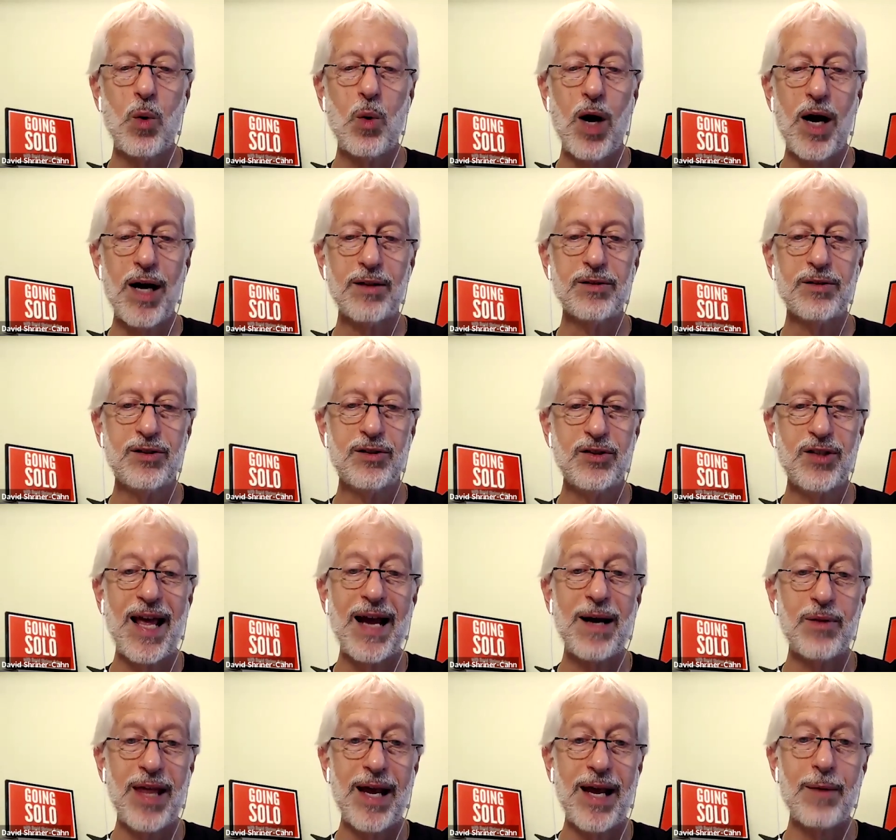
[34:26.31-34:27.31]
while so
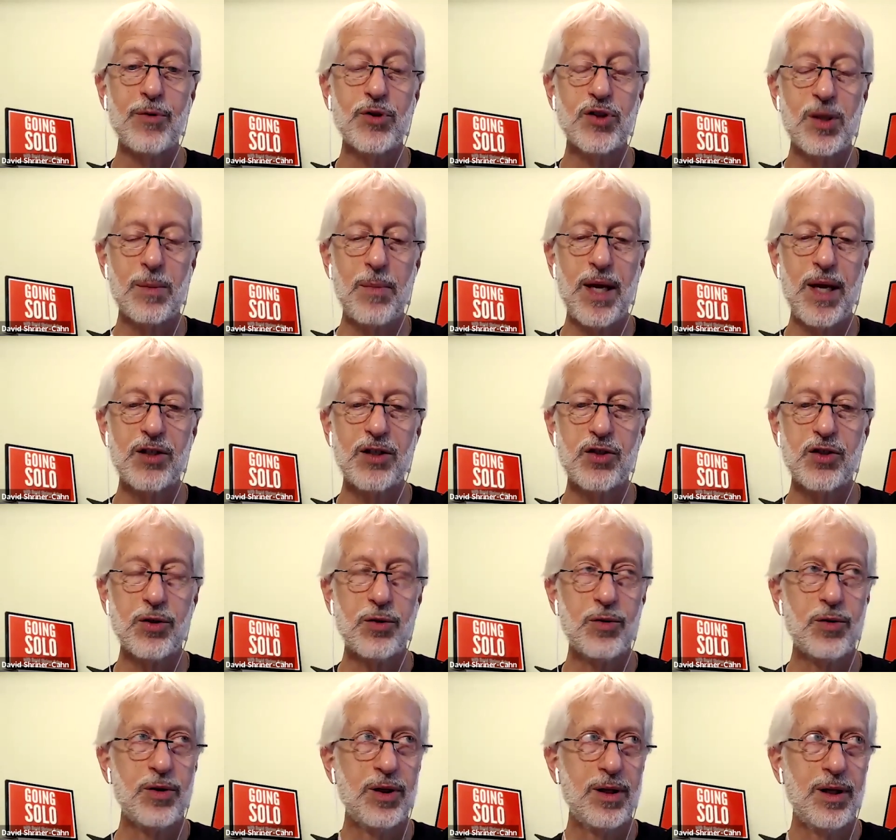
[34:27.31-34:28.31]
that that was a
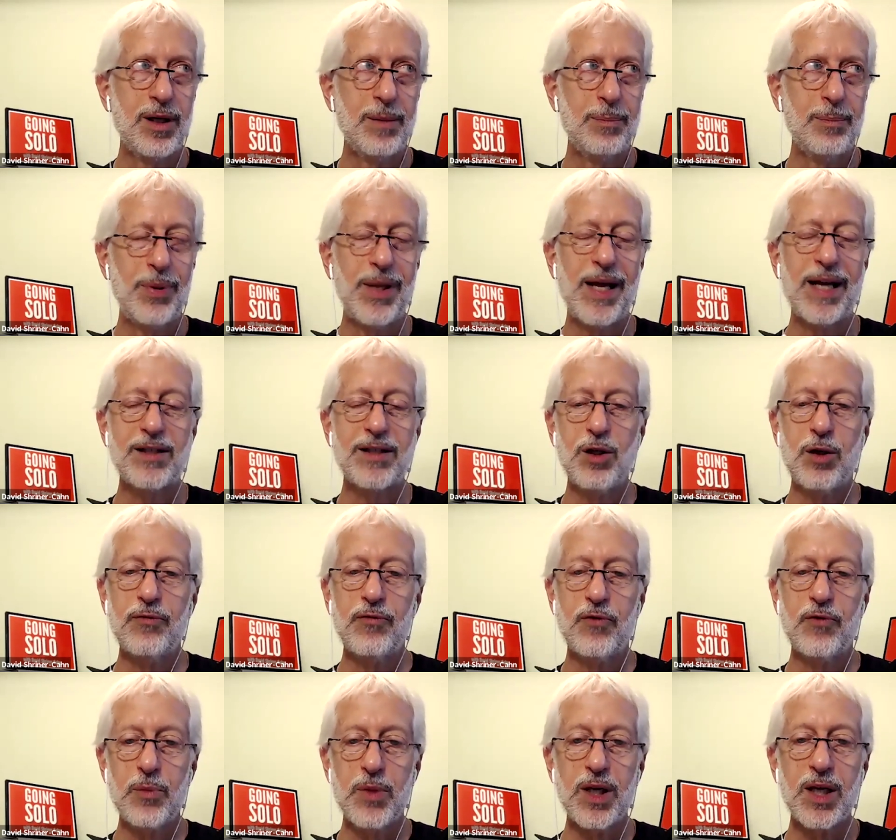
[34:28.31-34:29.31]
major uh, plateau
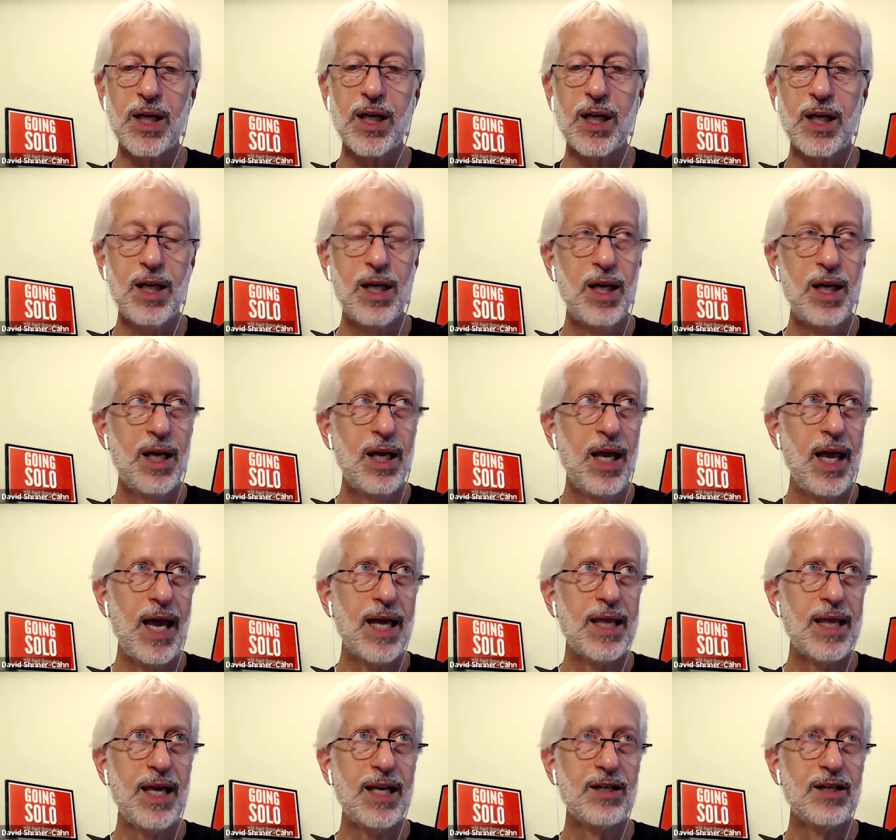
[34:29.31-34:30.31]
for me
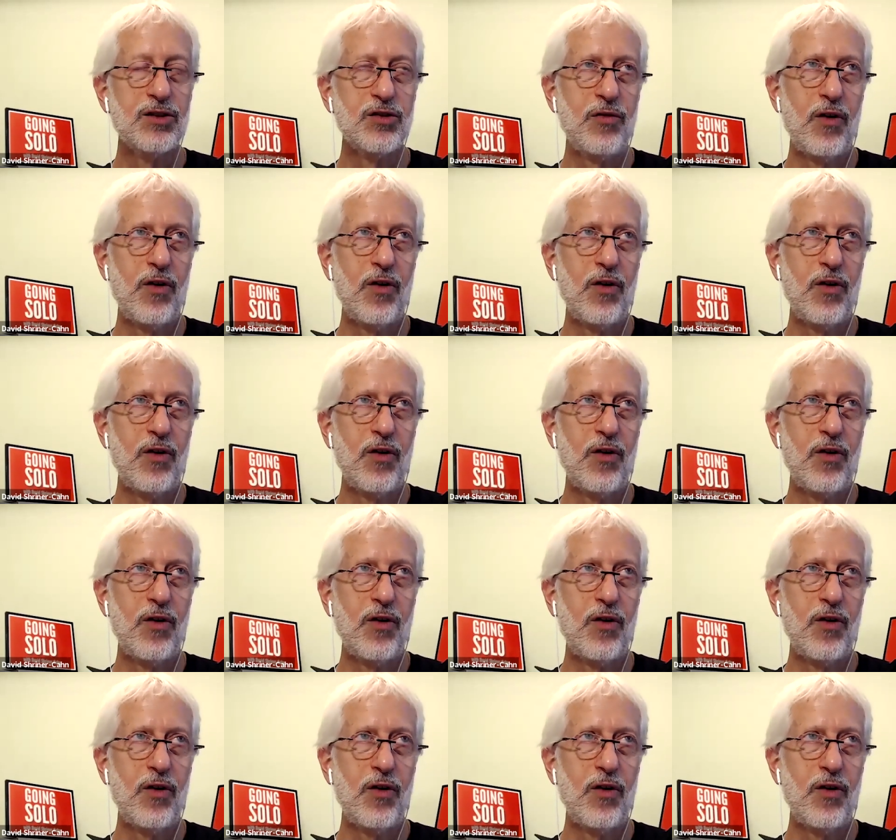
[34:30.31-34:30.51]
and then, as mm-hmm.